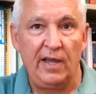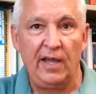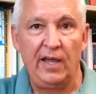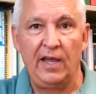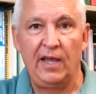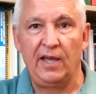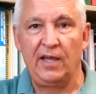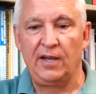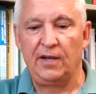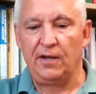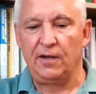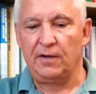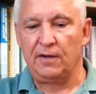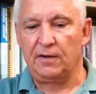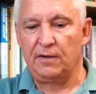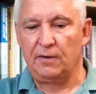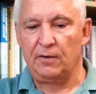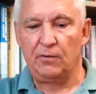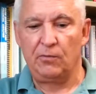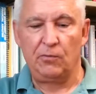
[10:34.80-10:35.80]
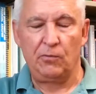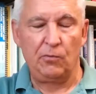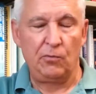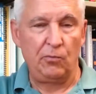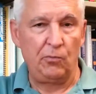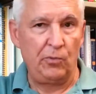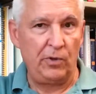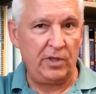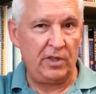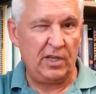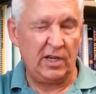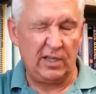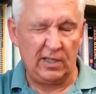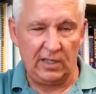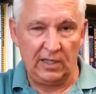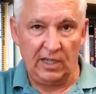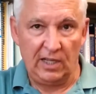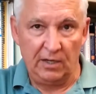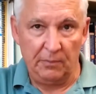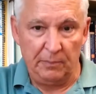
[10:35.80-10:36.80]
And we think a
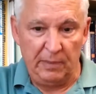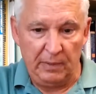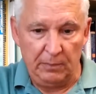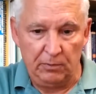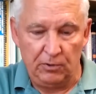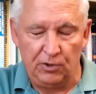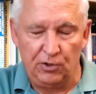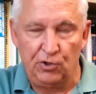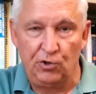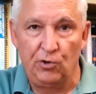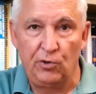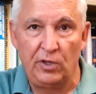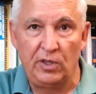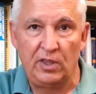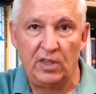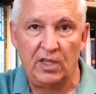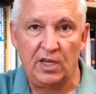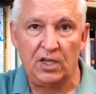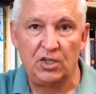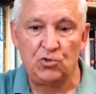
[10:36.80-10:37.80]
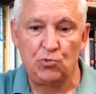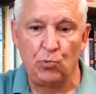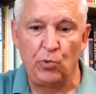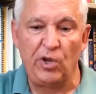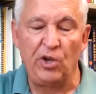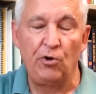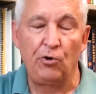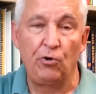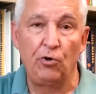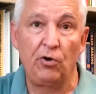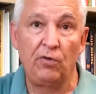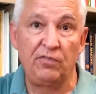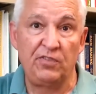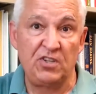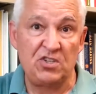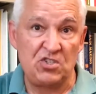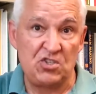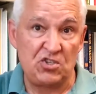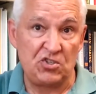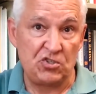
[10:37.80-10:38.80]
lot of people are doing things. We don't know if
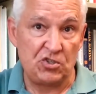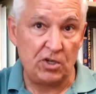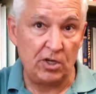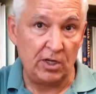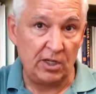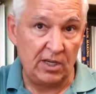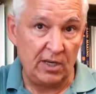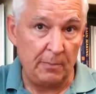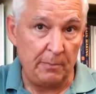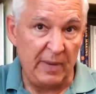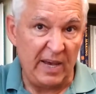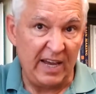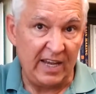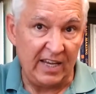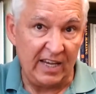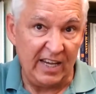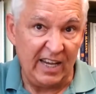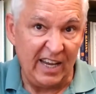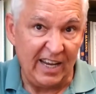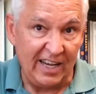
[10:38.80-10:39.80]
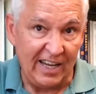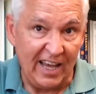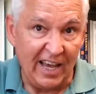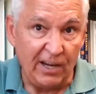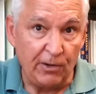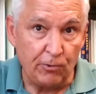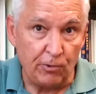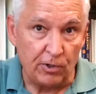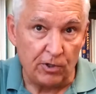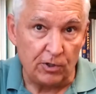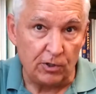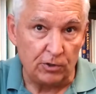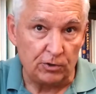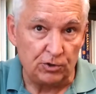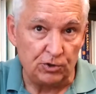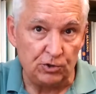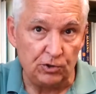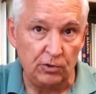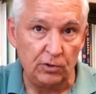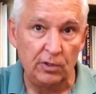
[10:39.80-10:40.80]
this is going to come back and hit
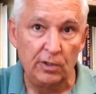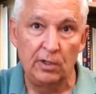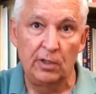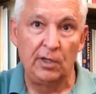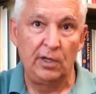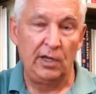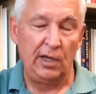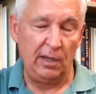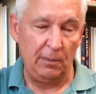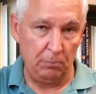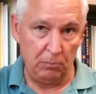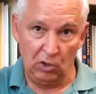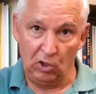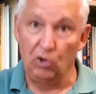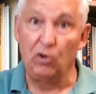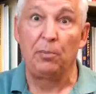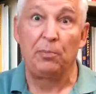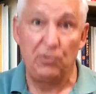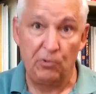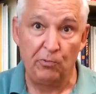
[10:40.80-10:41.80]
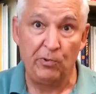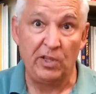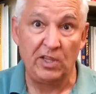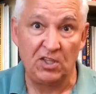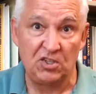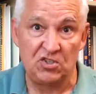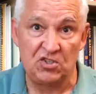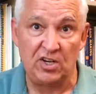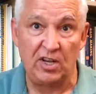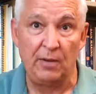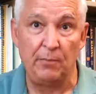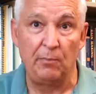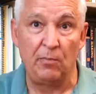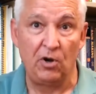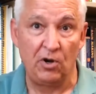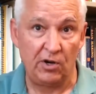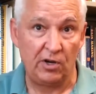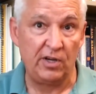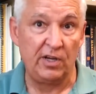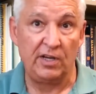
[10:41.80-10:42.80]
agriculture. It blew up the real estate
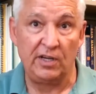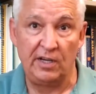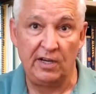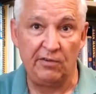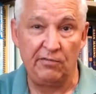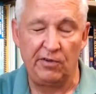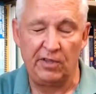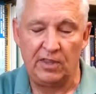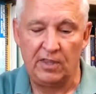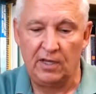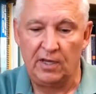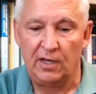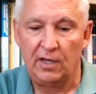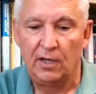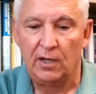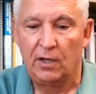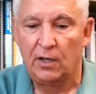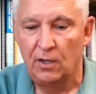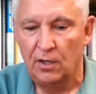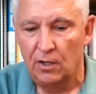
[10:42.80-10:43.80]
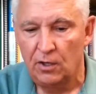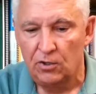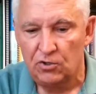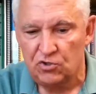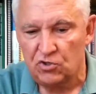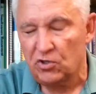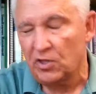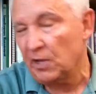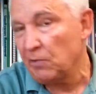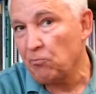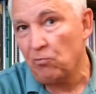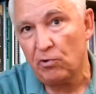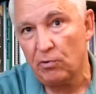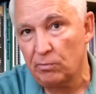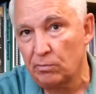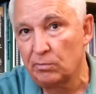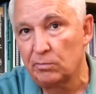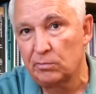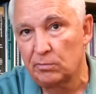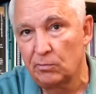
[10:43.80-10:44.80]
market and everything. So they were
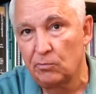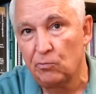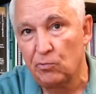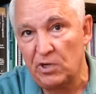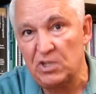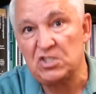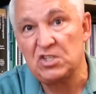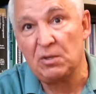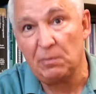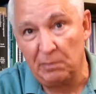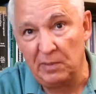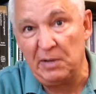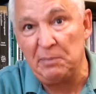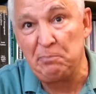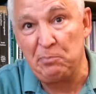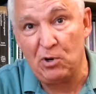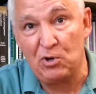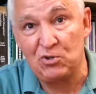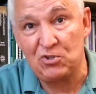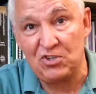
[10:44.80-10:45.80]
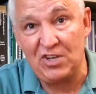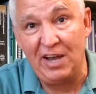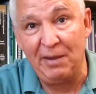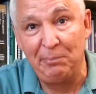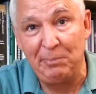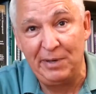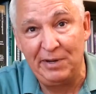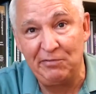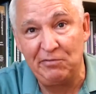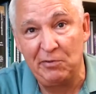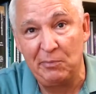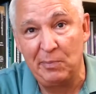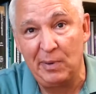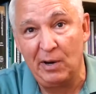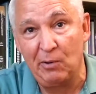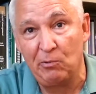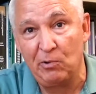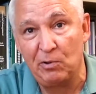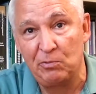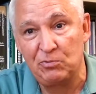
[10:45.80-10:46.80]
reasonably perceptive
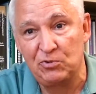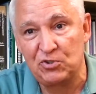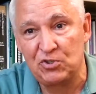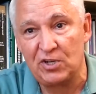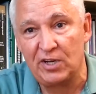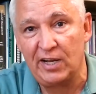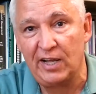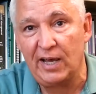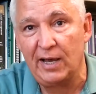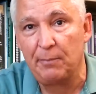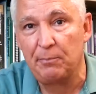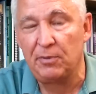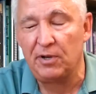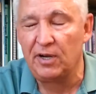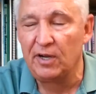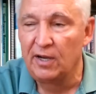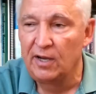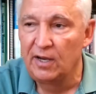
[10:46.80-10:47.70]
about what was going to happen.